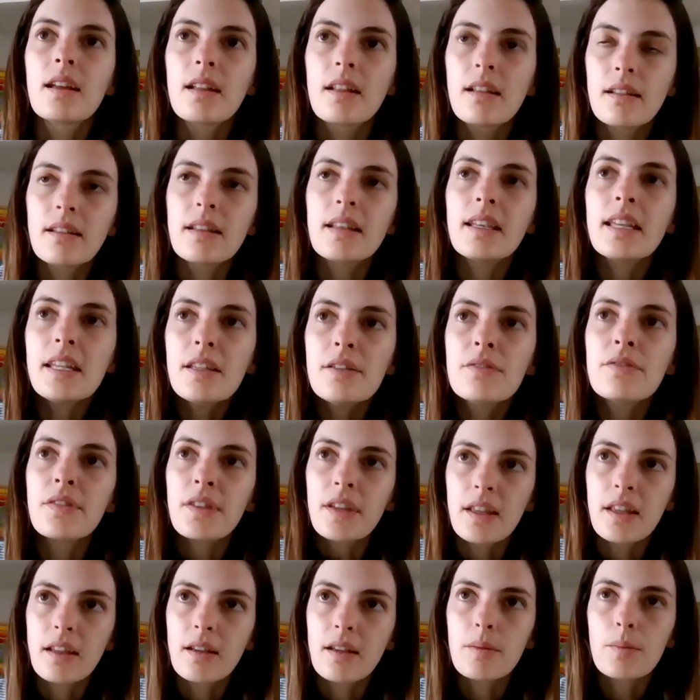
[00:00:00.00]

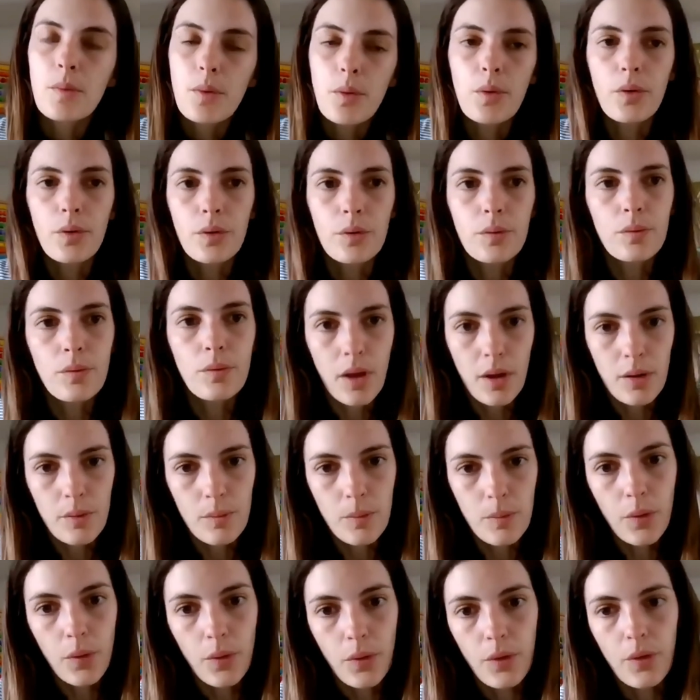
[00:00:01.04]
leaving more and
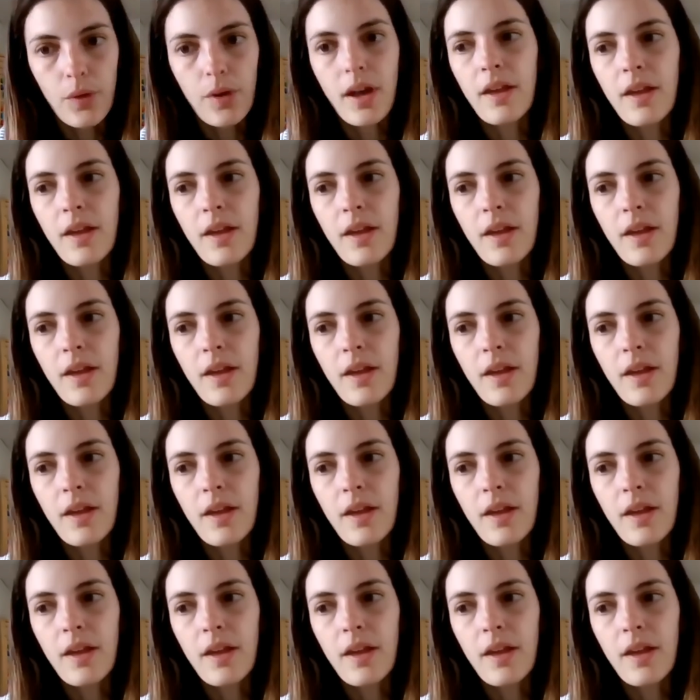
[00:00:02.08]
more,